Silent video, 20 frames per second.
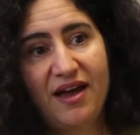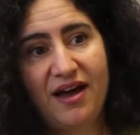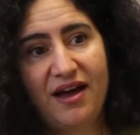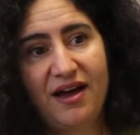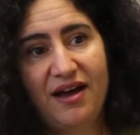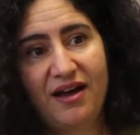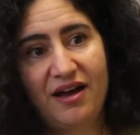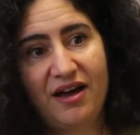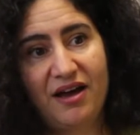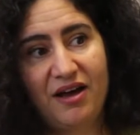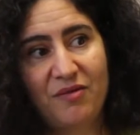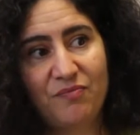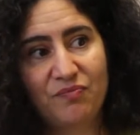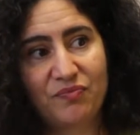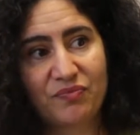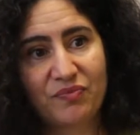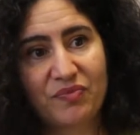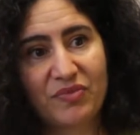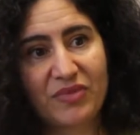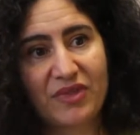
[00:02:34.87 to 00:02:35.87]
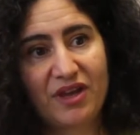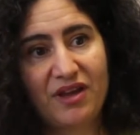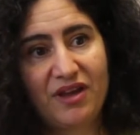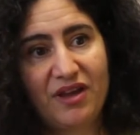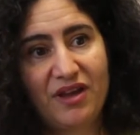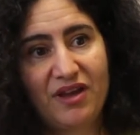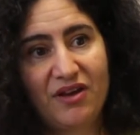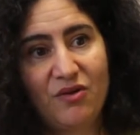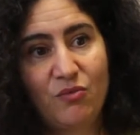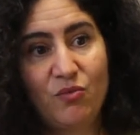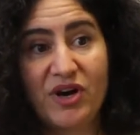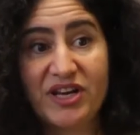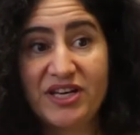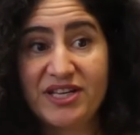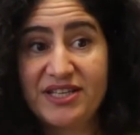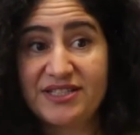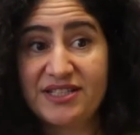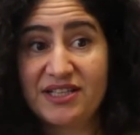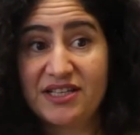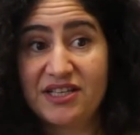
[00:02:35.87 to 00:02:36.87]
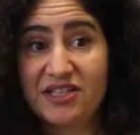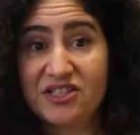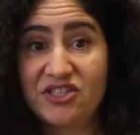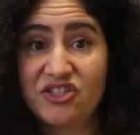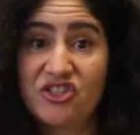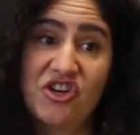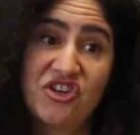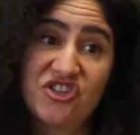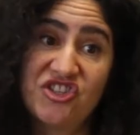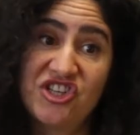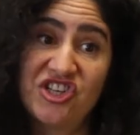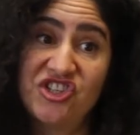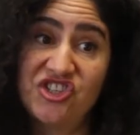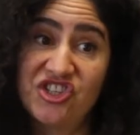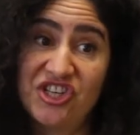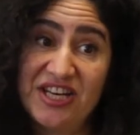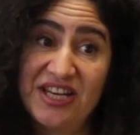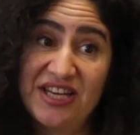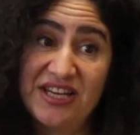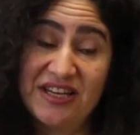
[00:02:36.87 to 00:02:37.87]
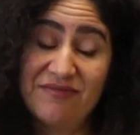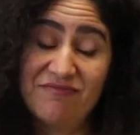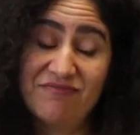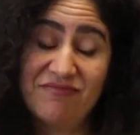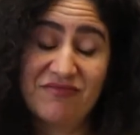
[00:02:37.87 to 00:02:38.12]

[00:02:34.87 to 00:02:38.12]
One is a search engineer,